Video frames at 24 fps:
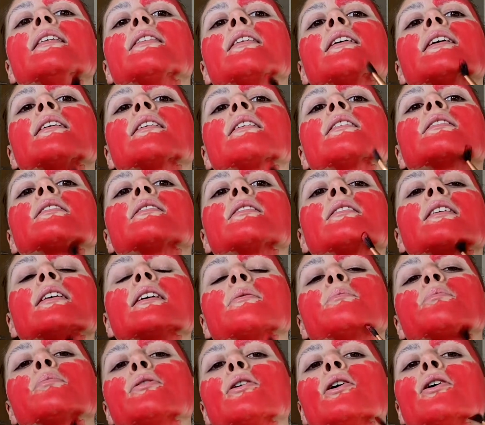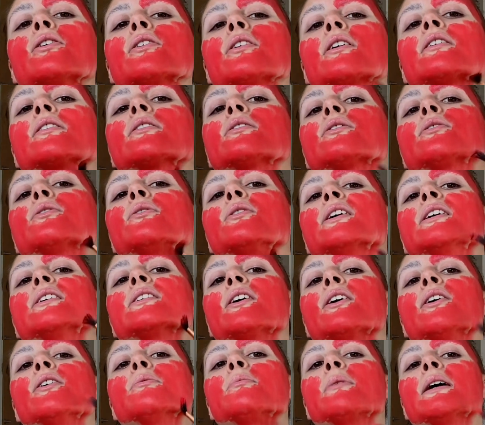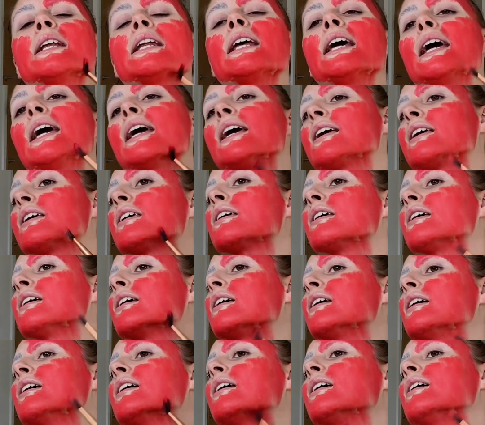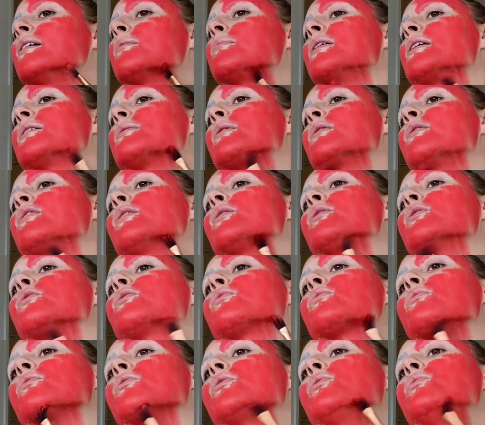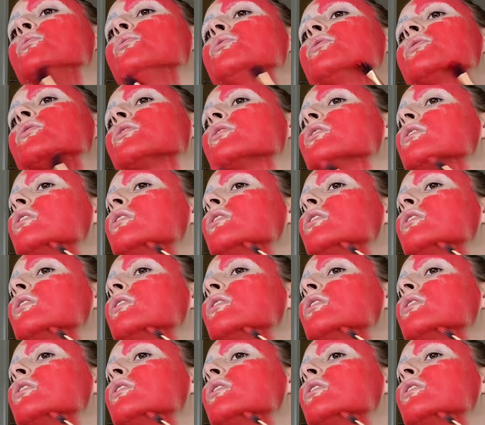things like products going down my neck. Makes me feel gross.